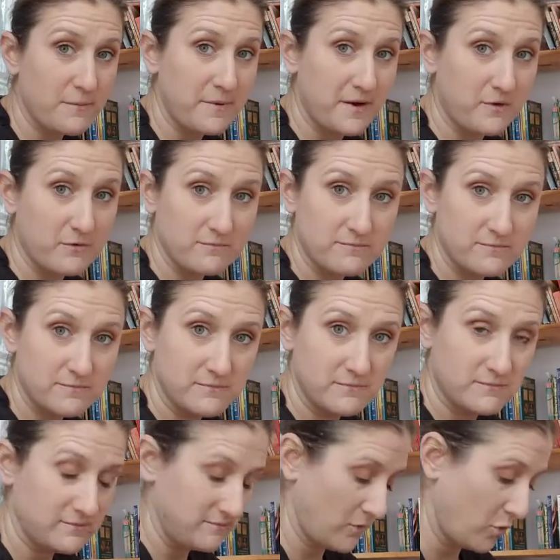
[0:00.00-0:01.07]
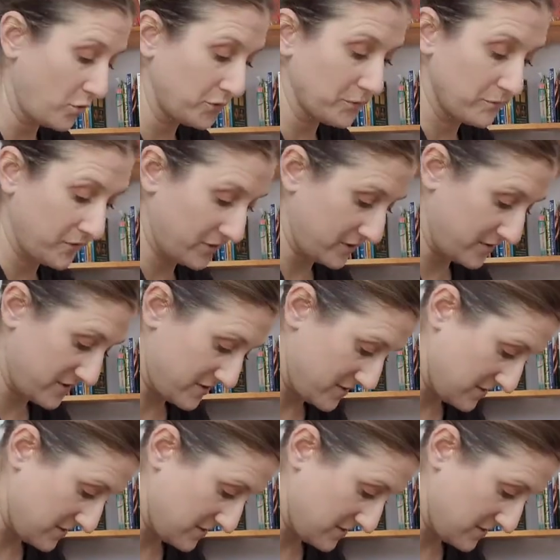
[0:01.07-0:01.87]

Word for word: about old books.